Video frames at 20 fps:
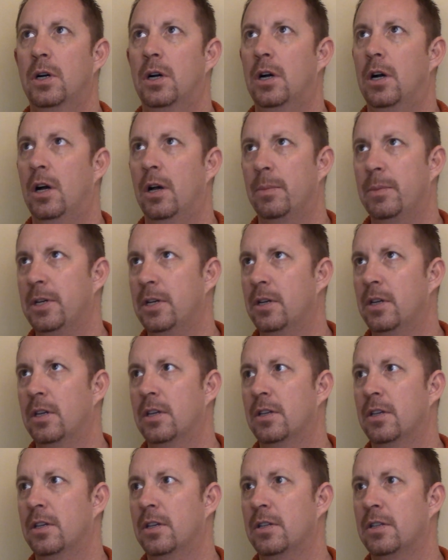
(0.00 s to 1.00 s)

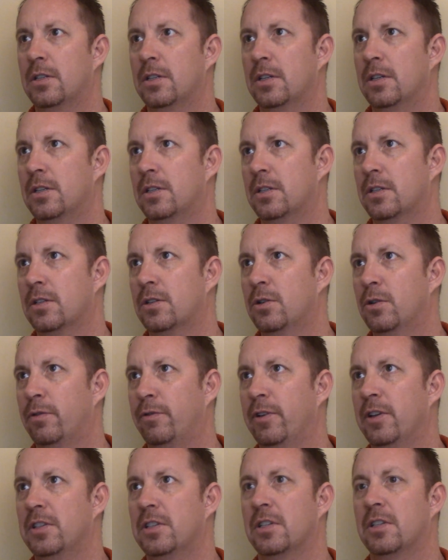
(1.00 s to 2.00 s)
as
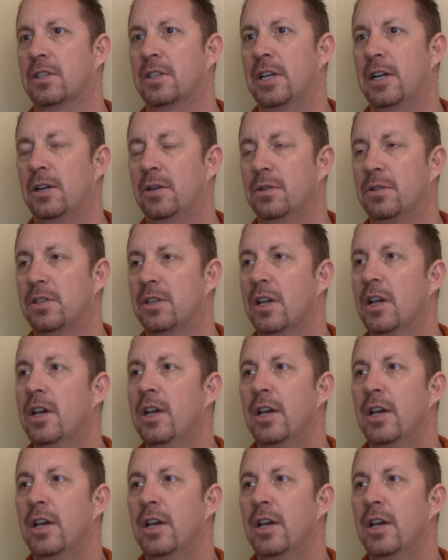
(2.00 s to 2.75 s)
goofy as it sounds,